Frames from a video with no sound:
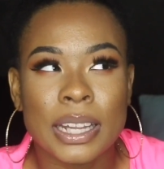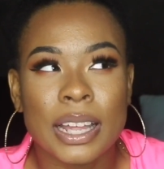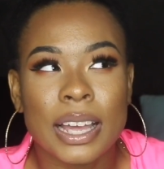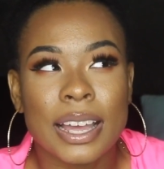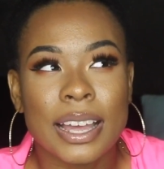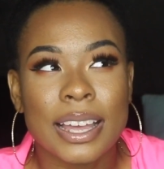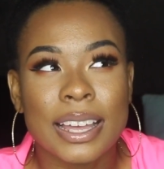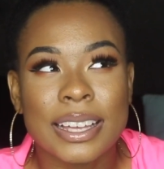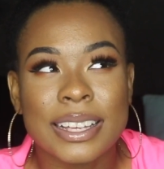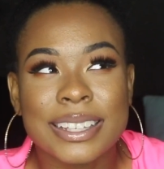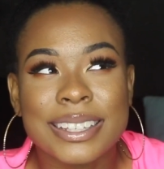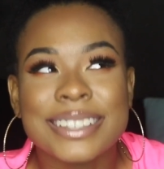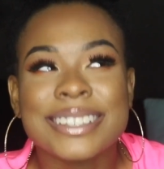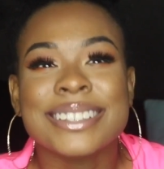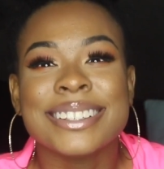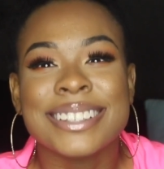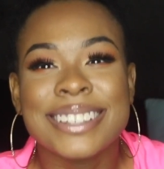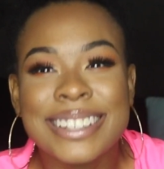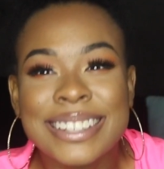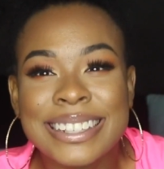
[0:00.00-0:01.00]
like,
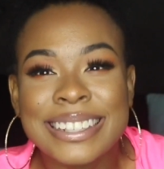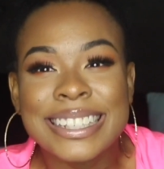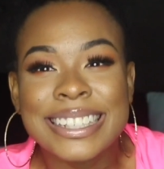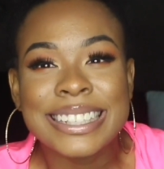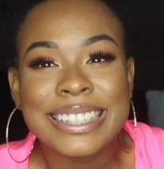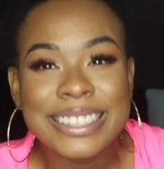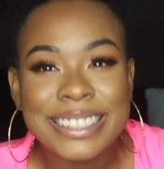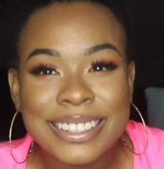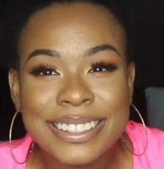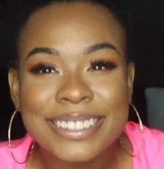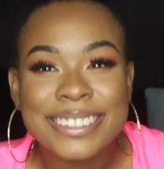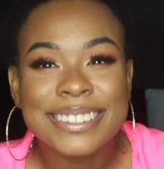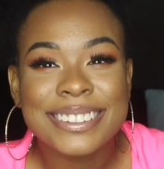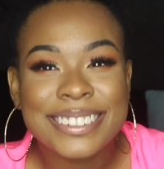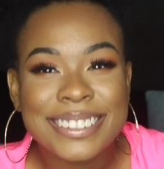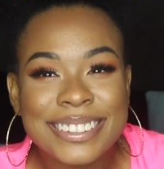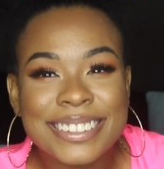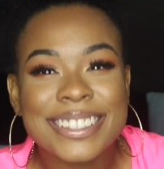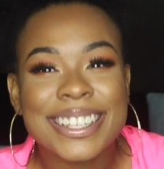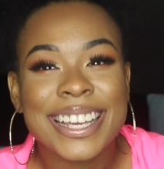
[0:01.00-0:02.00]

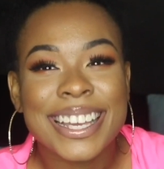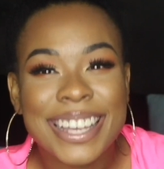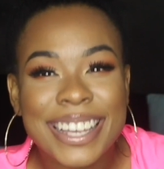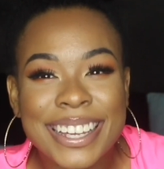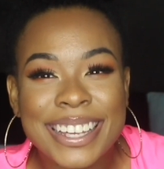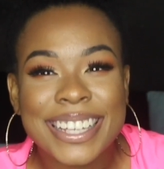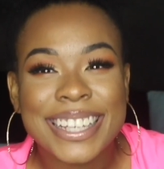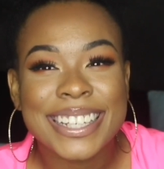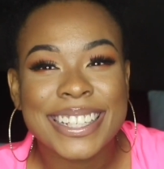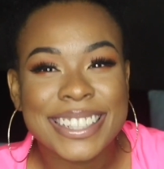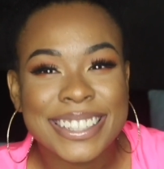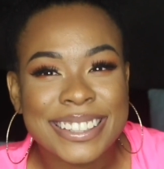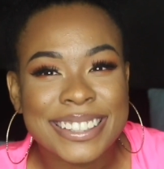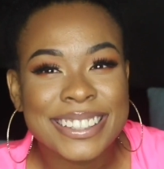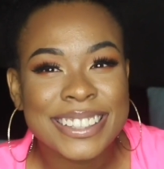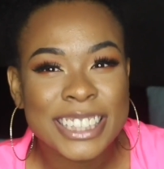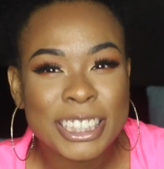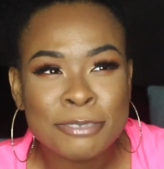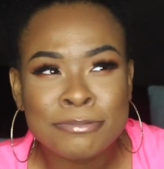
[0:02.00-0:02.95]
yeah.